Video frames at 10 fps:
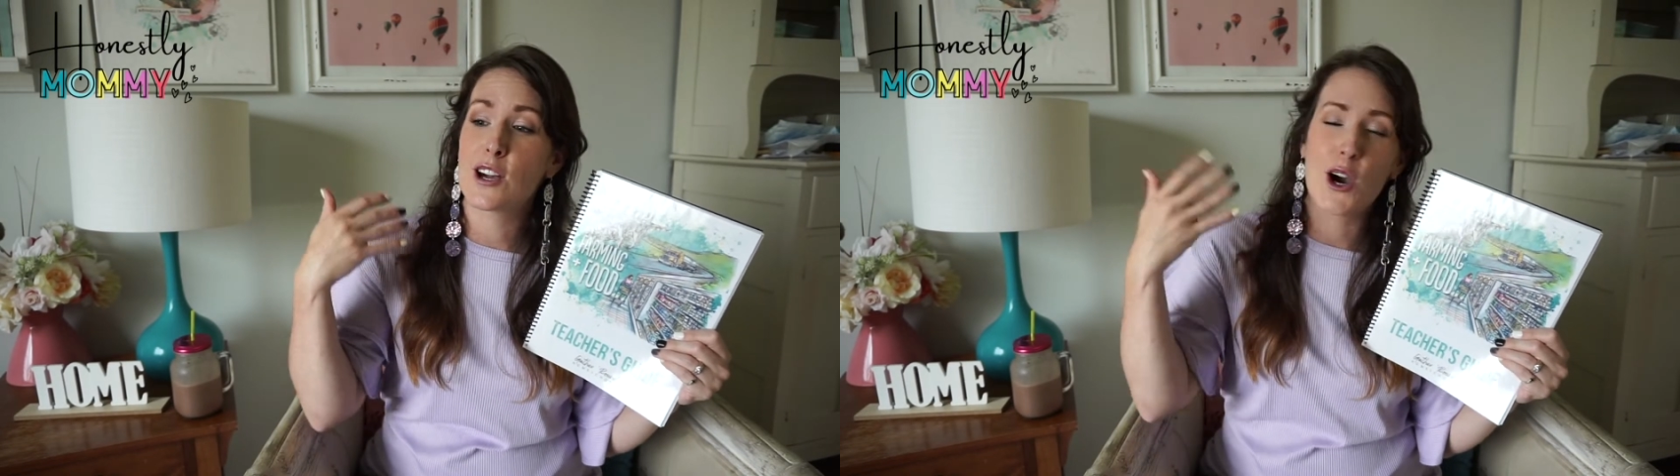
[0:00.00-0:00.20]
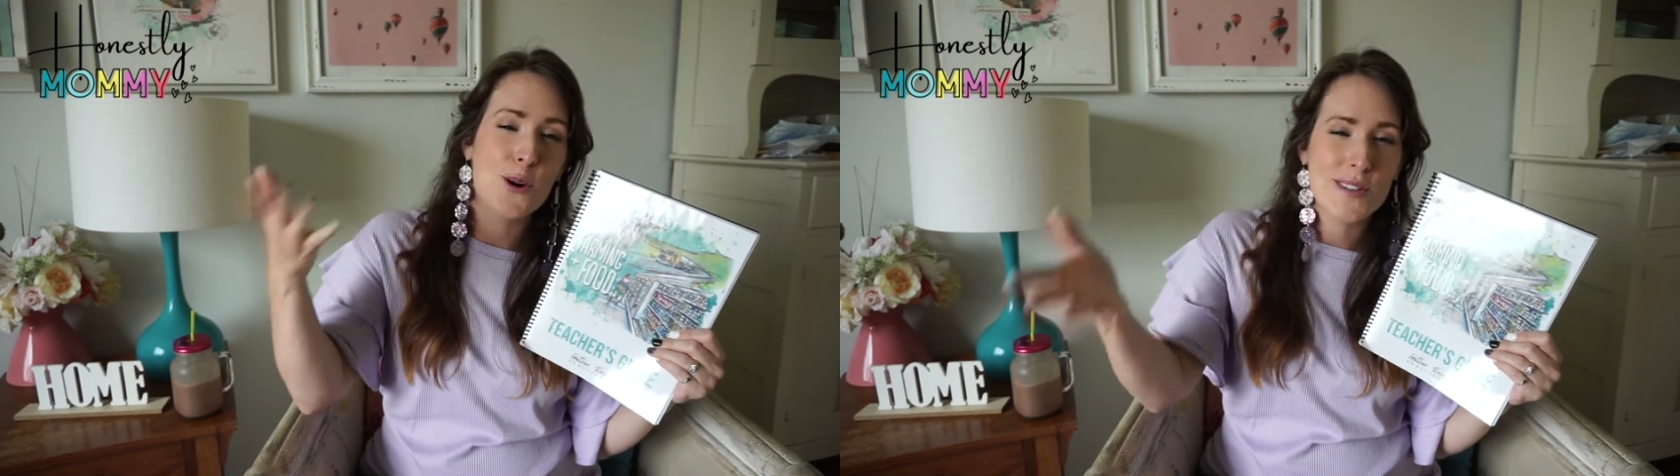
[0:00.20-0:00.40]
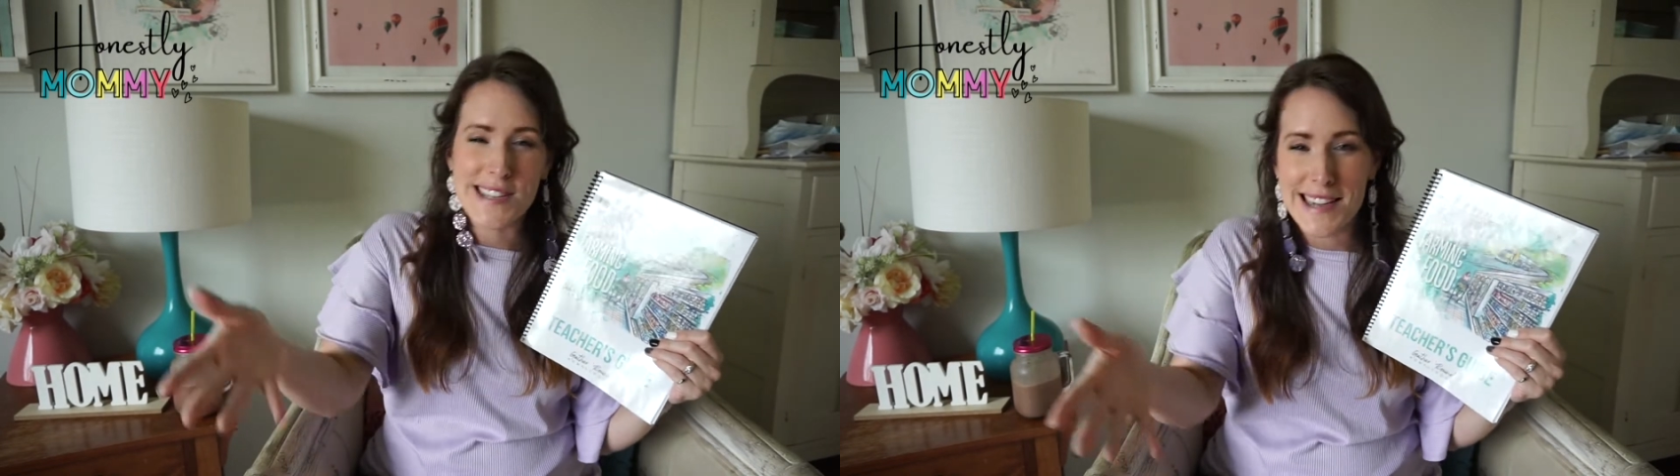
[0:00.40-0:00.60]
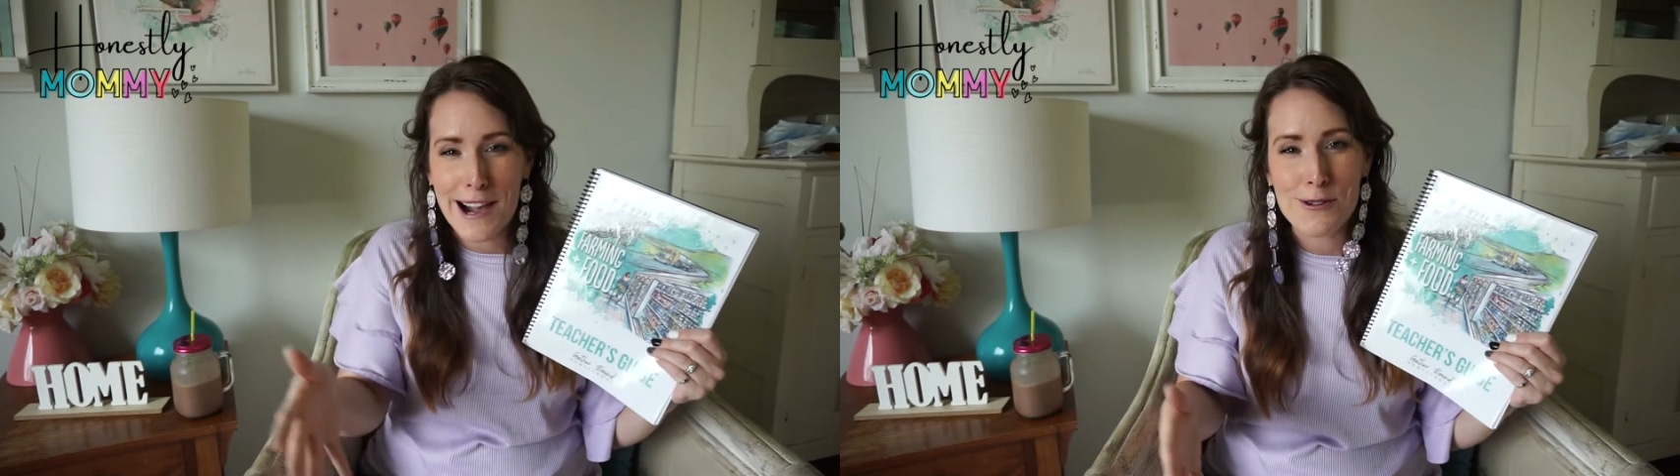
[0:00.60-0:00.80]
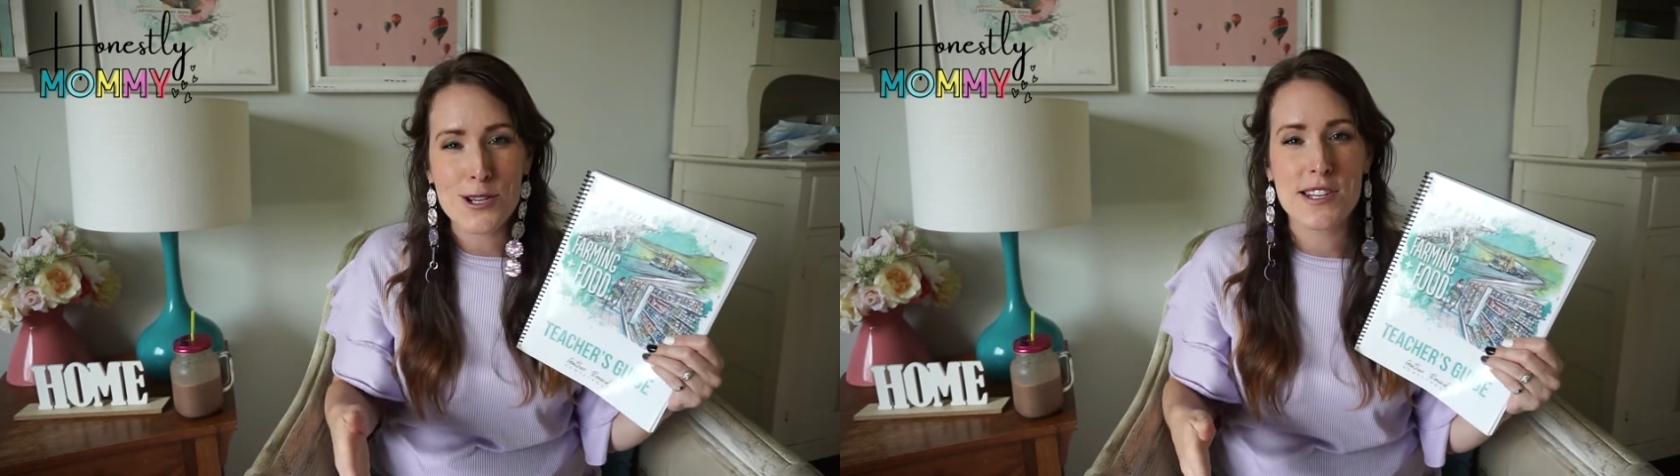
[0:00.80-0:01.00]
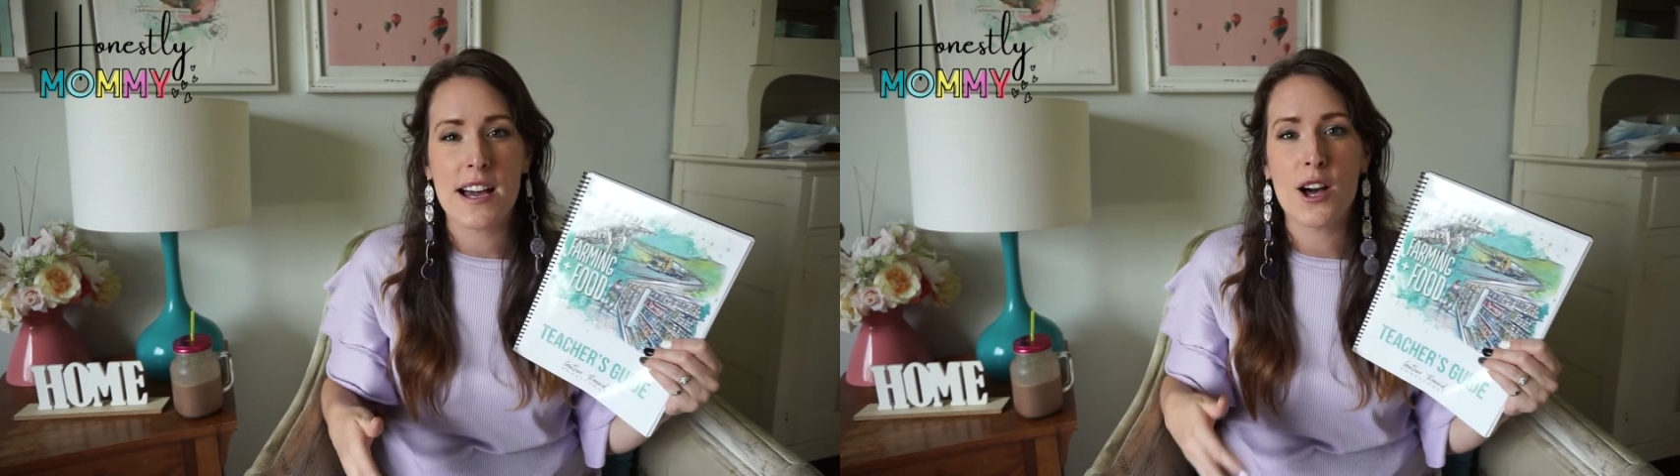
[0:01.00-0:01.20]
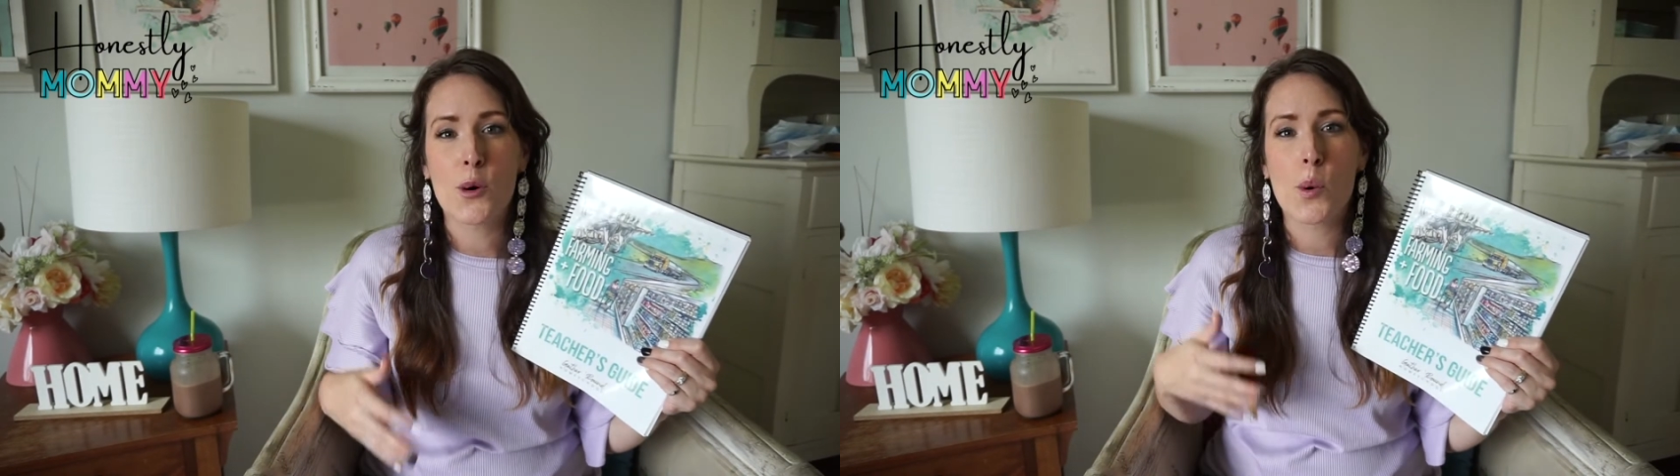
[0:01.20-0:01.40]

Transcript: cozy couch style